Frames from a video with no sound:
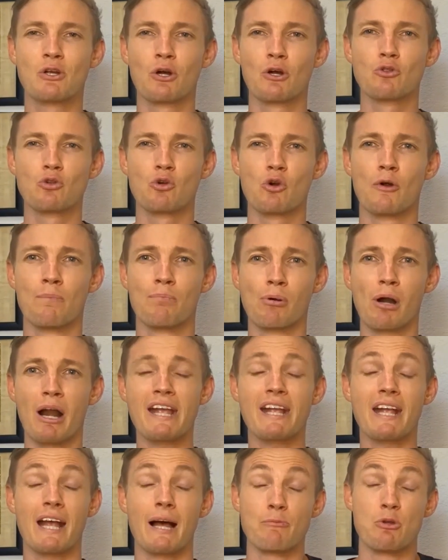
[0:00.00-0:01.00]
go through a
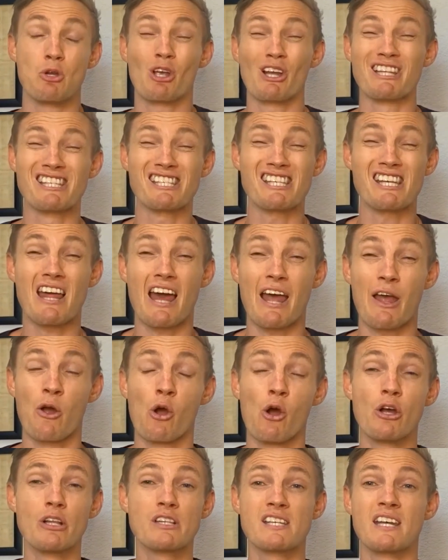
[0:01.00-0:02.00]
breakup. You can see they're
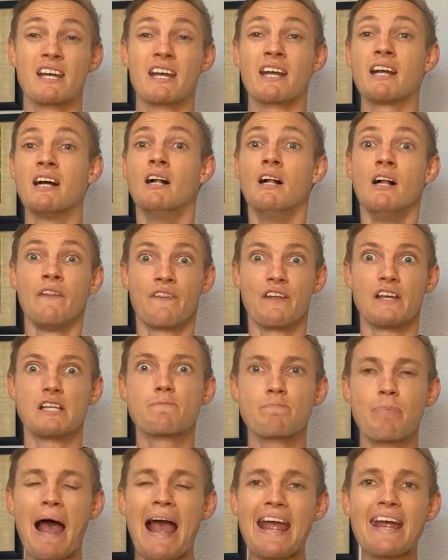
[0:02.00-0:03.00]
hurting. There's
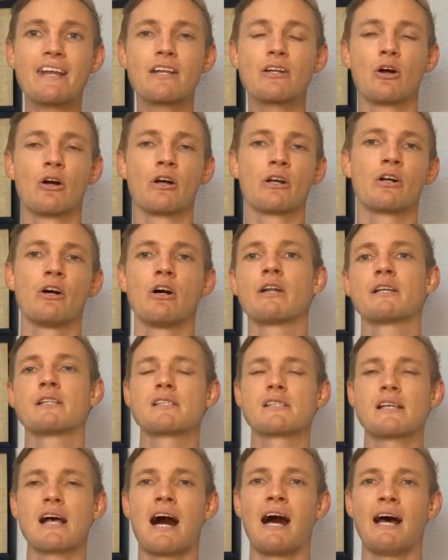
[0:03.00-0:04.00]
pain going on
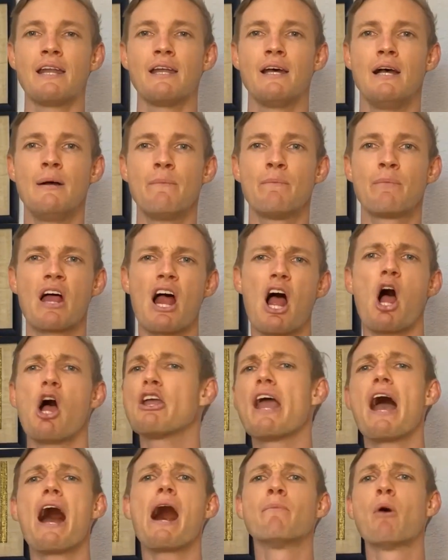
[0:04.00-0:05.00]
inside. That, oh,
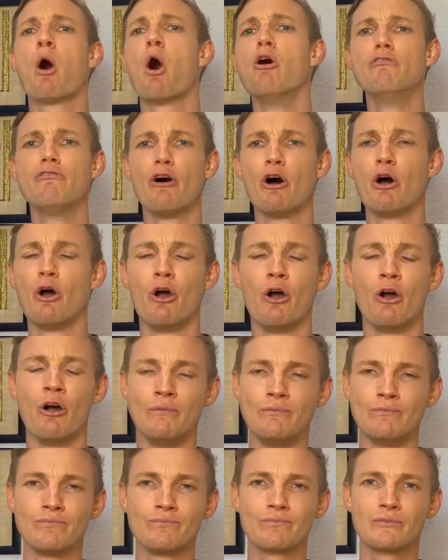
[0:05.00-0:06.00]
yeah, I'm over her.
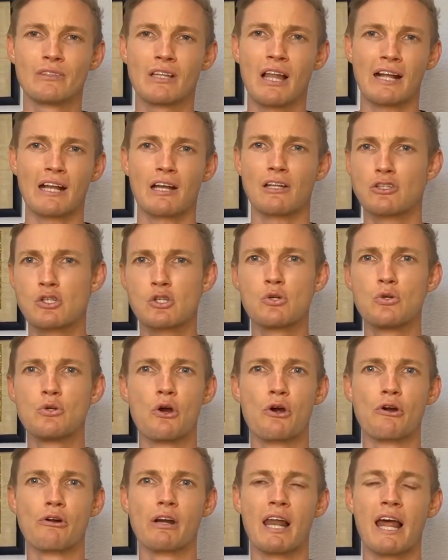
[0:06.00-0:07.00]
Like a
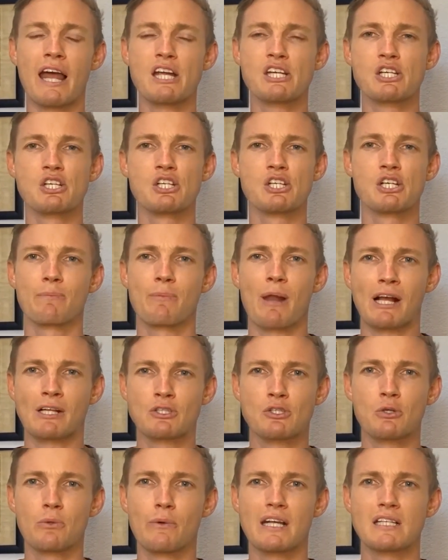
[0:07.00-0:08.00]
2-year relationship, like
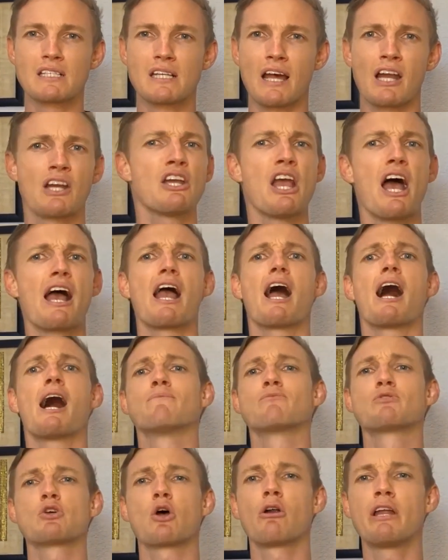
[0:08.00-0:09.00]
2 weeks later. Yeah,
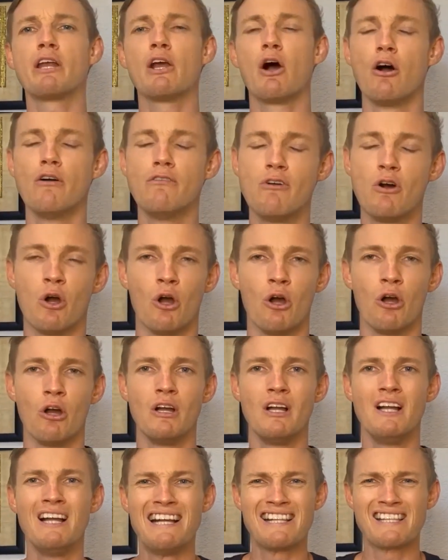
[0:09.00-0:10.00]
I'm totally over her.
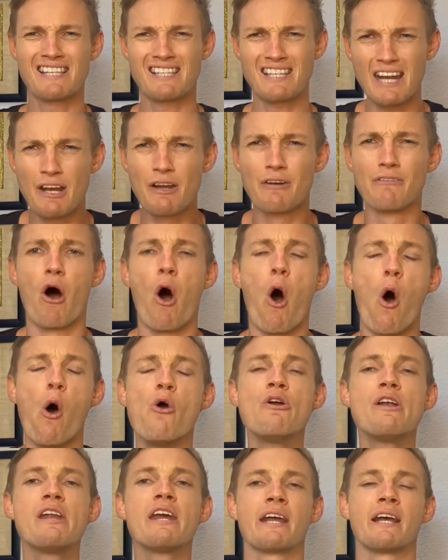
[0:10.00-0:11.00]
Instead of
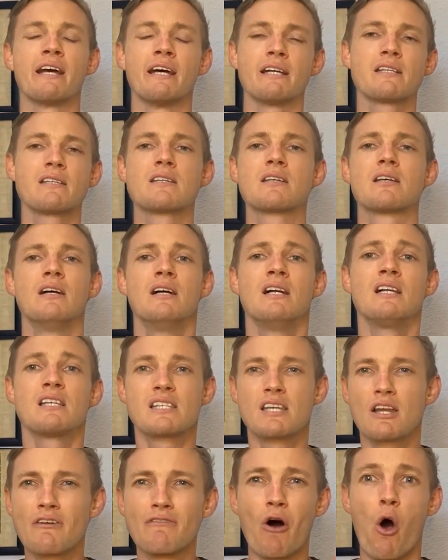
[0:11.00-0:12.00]
owning it,
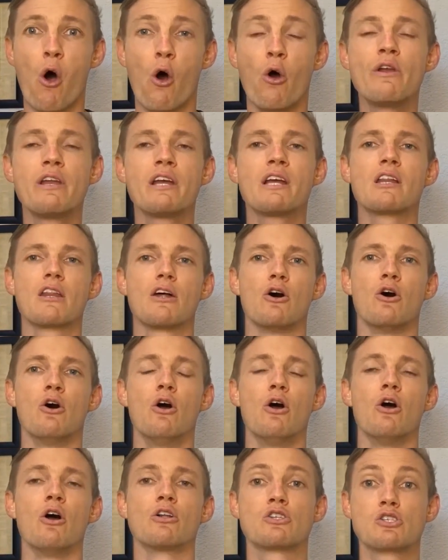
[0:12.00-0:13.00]
instead of owning the
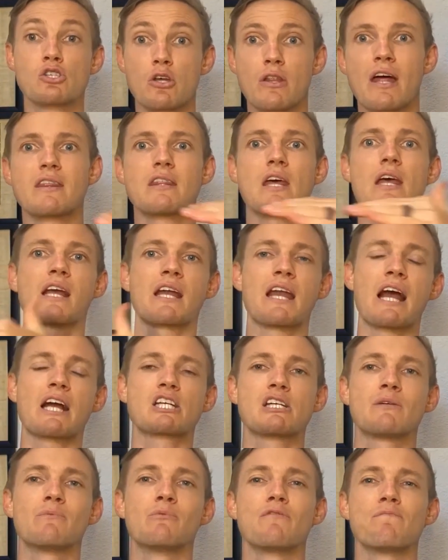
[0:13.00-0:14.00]
hurt so that they can
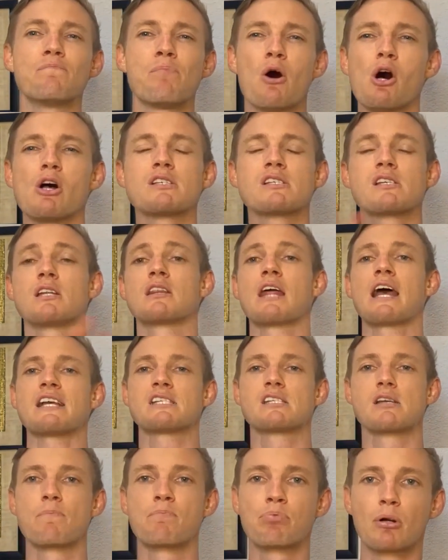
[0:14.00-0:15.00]
actually move past it, they
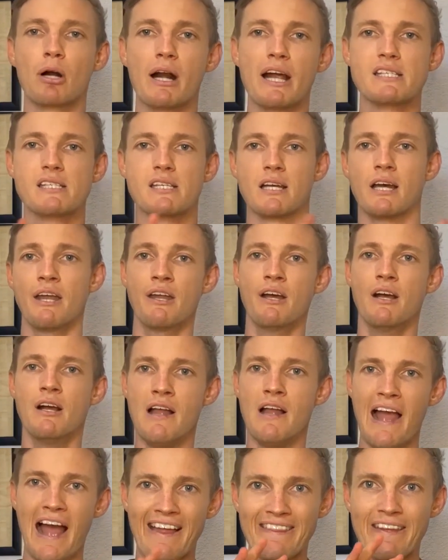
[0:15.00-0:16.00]
suppress it.
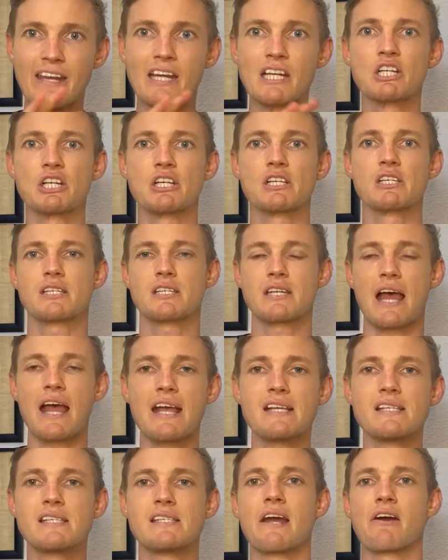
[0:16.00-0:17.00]
And then it just
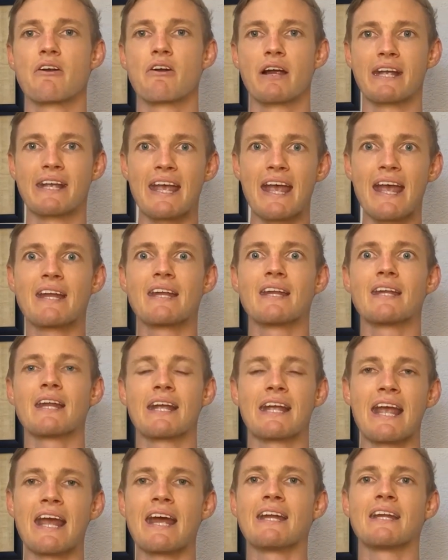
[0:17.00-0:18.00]
stays there again and
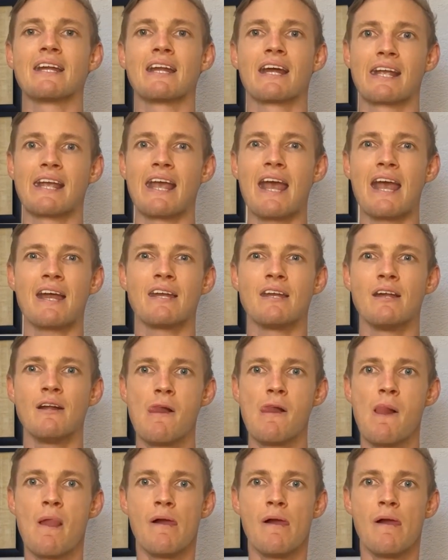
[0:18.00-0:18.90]
again and again.